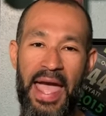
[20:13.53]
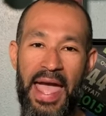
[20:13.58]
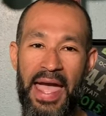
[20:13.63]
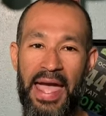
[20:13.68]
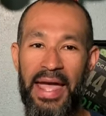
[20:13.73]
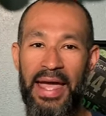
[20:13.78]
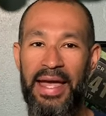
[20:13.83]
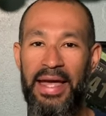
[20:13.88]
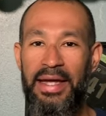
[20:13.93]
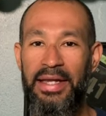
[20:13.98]

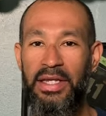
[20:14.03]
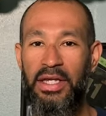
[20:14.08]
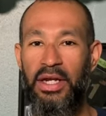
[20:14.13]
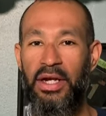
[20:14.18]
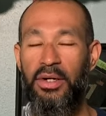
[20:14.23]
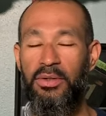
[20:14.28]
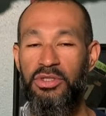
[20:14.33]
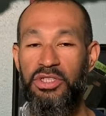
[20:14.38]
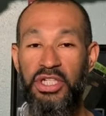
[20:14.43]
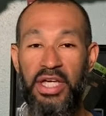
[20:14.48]
and you
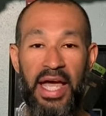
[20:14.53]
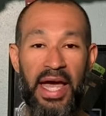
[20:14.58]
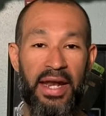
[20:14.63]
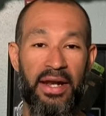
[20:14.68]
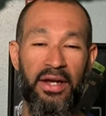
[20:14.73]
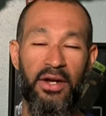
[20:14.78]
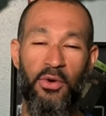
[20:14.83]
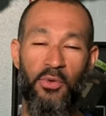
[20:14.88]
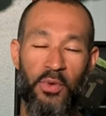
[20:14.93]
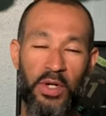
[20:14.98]
know she had
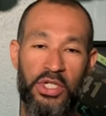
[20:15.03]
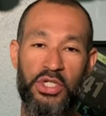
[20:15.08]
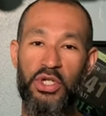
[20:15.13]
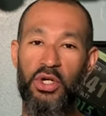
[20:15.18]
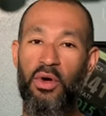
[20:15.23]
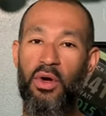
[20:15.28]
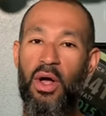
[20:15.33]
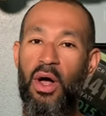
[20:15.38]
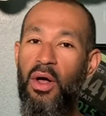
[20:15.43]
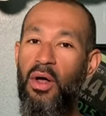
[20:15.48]
an
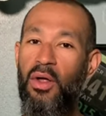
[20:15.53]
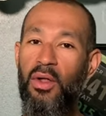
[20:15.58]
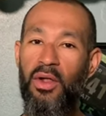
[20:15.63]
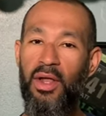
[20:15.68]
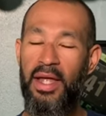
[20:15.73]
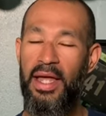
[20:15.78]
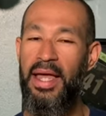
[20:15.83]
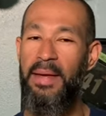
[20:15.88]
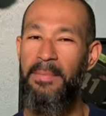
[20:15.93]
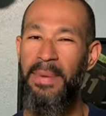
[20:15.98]
original goal
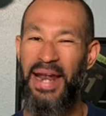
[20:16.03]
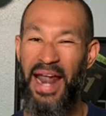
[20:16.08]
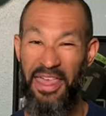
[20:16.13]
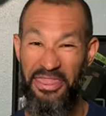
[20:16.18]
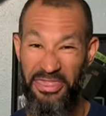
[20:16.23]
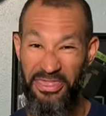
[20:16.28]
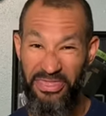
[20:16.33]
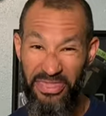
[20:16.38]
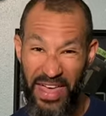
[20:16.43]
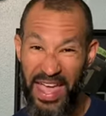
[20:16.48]
but I
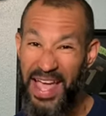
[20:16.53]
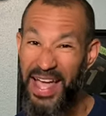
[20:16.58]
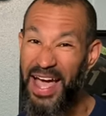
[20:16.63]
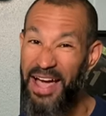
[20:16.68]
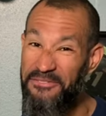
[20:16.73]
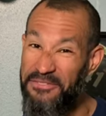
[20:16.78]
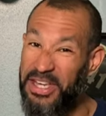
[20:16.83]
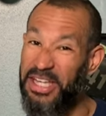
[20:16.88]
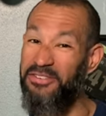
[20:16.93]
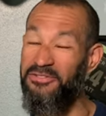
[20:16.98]
think
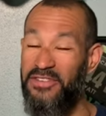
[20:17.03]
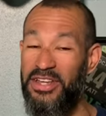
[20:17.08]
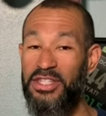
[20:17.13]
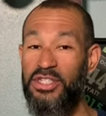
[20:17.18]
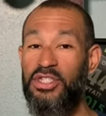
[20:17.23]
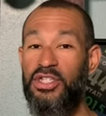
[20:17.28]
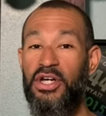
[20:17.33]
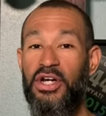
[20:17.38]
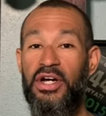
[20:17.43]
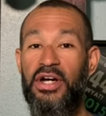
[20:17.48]
I've
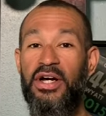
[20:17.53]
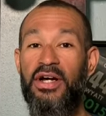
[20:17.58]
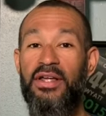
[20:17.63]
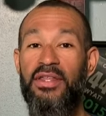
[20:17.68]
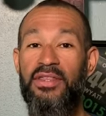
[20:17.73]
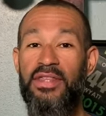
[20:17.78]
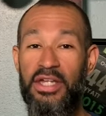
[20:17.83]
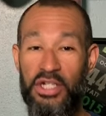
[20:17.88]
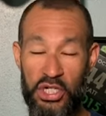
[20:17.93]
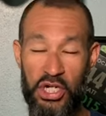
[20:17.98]
convinced her
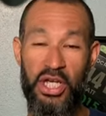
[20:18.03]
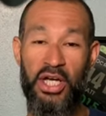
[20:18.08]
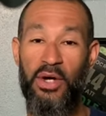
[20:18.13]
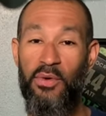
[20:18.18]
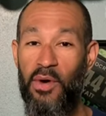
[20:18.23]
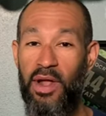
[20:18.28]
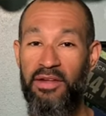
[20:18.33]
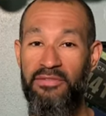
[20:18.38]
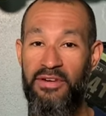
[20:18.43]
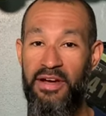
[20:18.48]
that she could
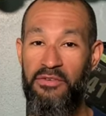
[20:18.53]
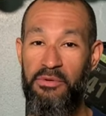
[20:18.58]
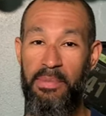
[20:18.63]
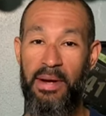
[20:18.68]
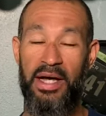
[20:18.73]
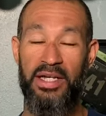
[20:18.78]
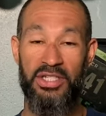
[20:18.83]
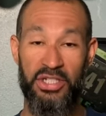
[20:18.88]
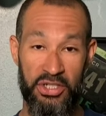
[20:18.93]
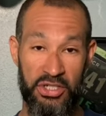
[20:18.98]
qualify for
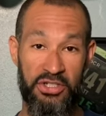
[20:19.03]
Boston.